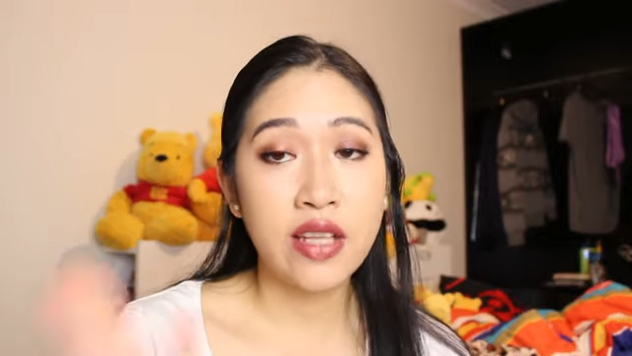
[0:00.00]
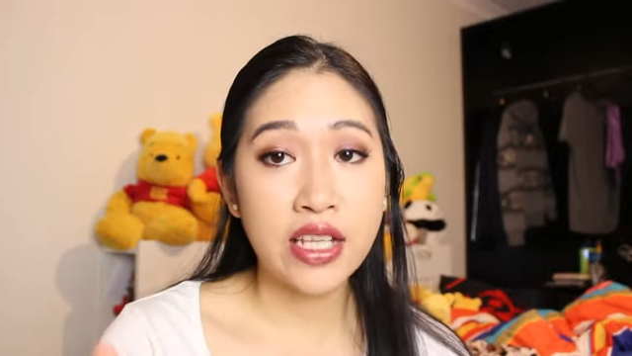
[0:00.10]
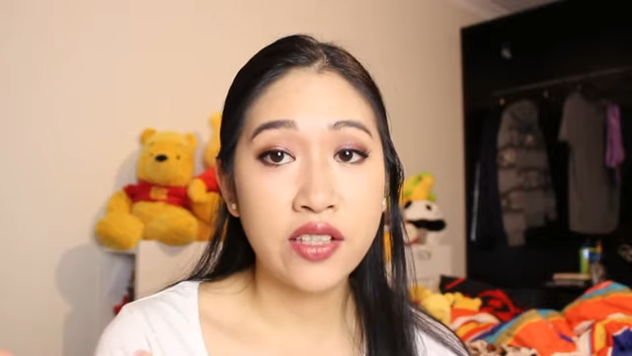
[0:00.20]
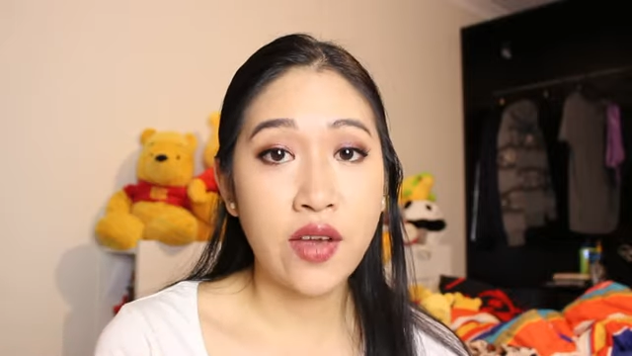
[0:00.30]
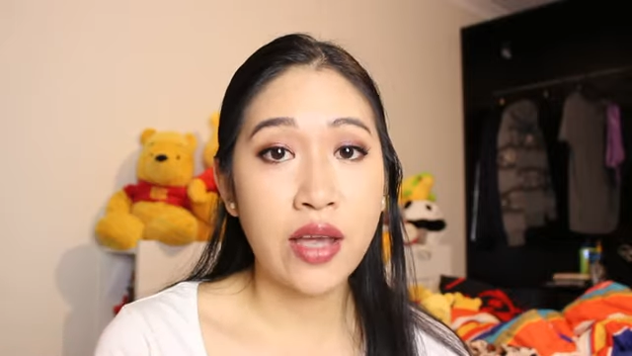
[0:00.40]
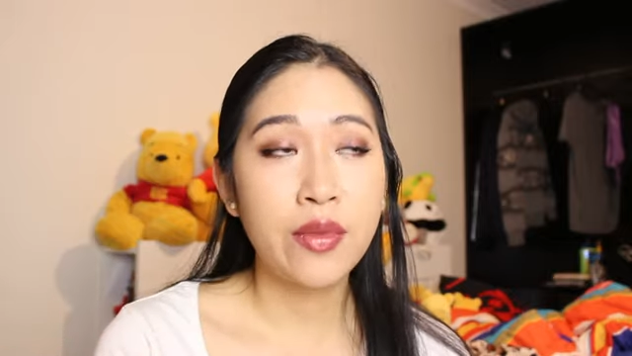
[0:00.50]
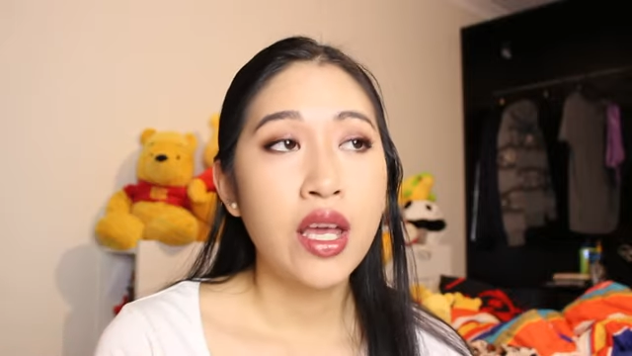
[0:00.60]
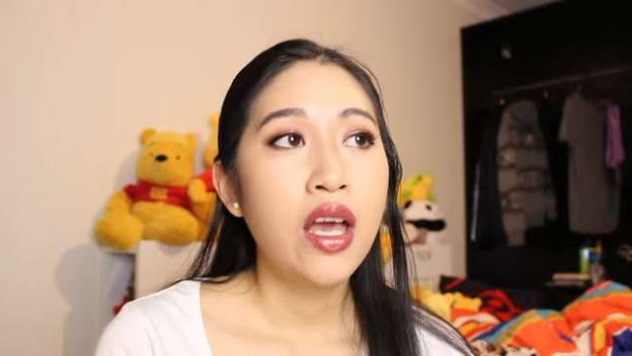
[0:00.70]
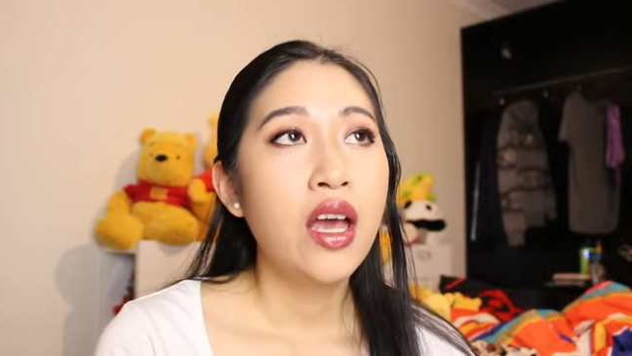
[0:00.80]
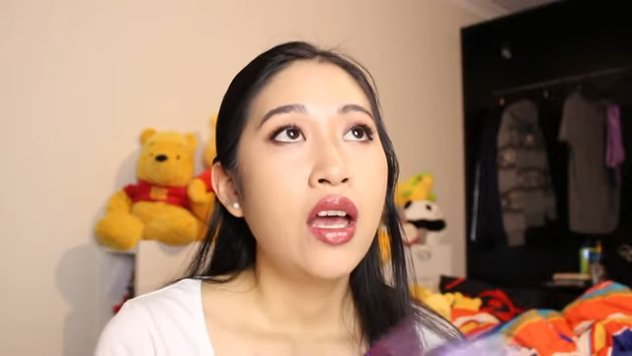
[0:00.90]
That's fine.
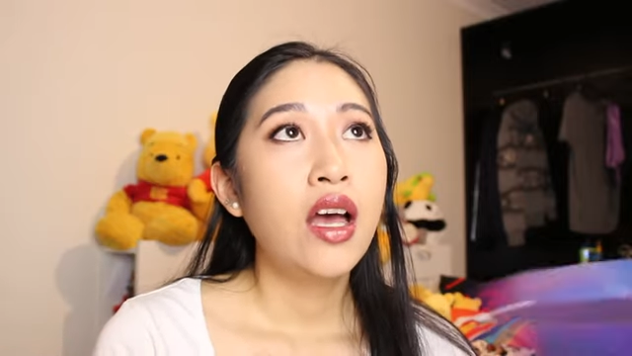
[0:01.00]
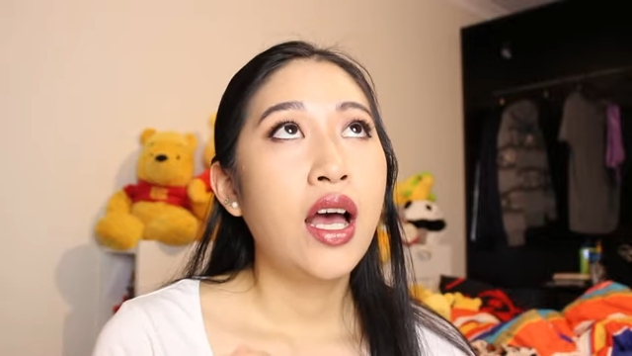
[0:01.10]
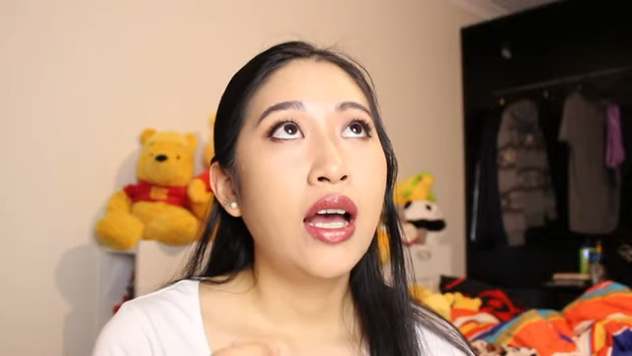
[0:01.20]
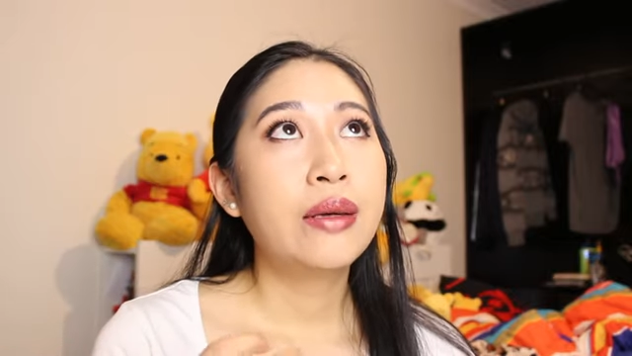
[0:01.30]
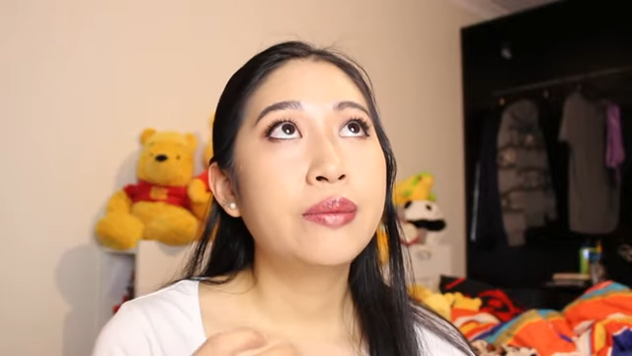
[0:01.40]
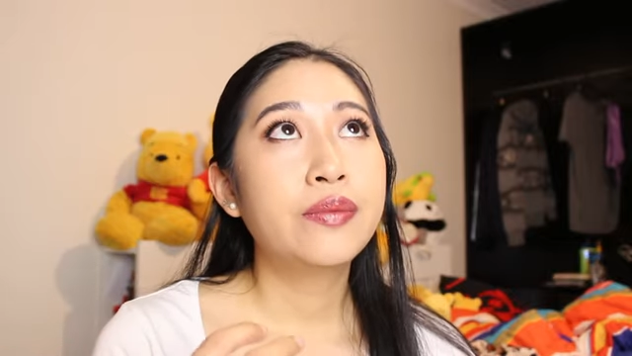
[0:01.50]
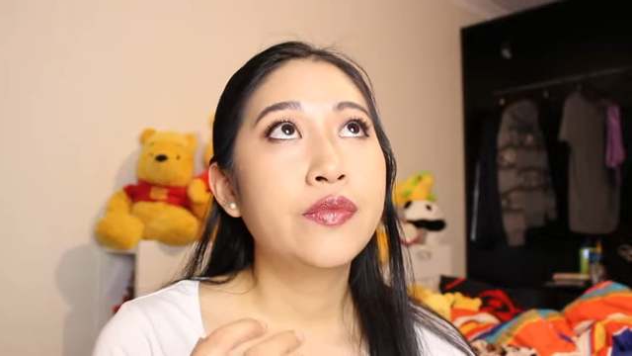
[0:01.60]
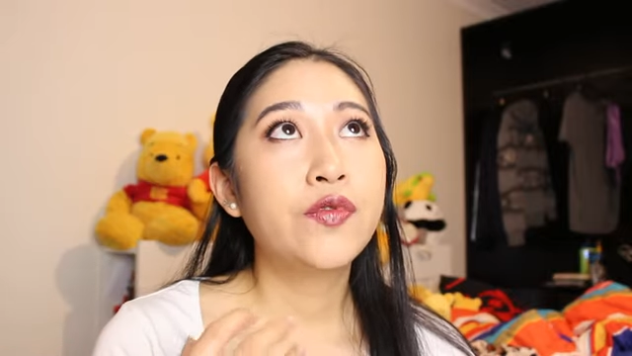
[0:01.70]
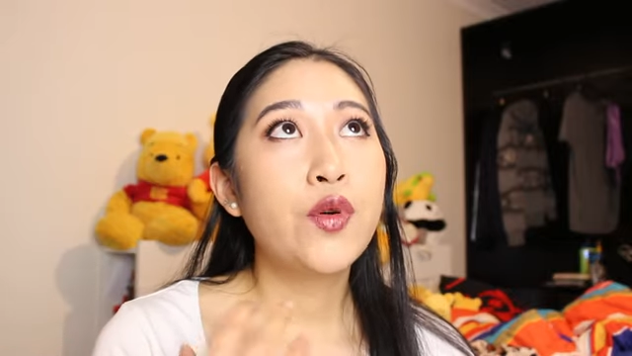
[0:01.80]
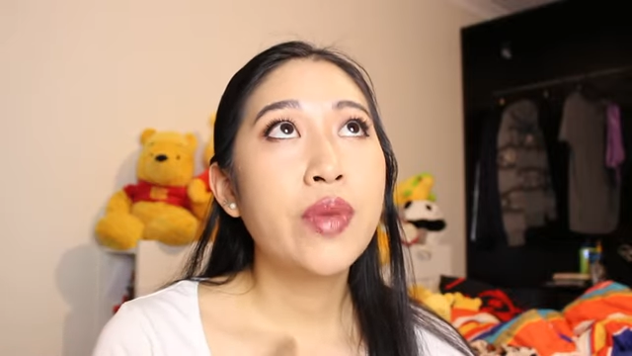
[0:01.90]

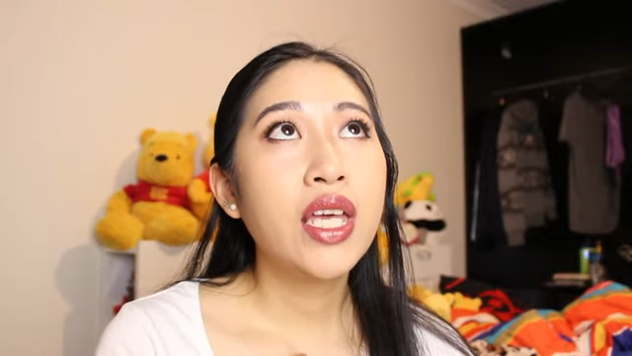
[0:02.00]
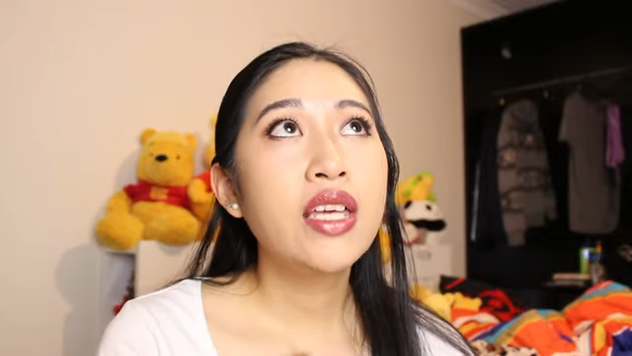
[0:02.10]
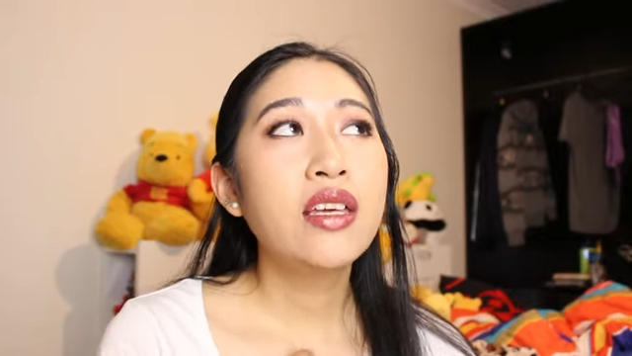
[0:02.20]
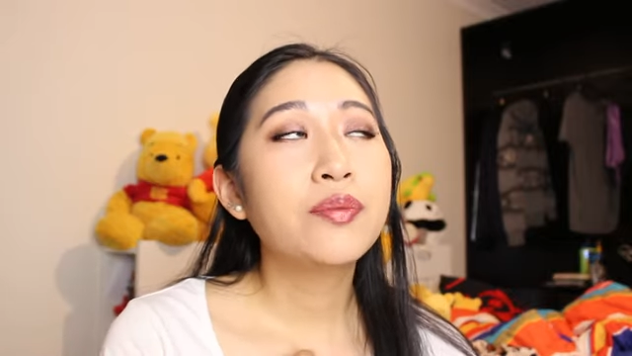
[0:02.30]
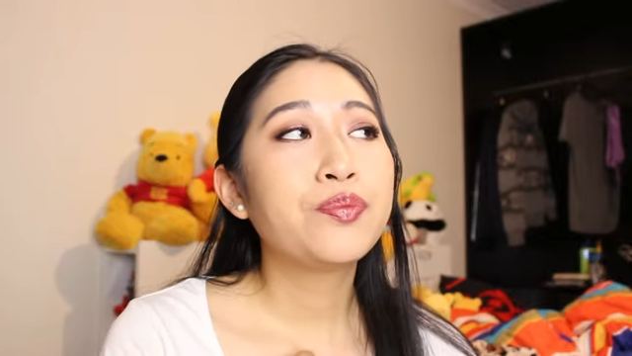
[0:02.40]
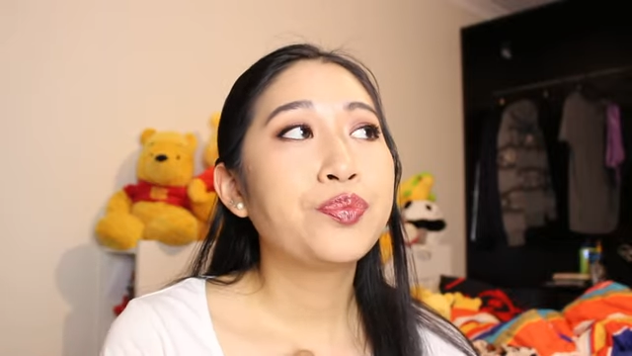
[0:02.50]
For me,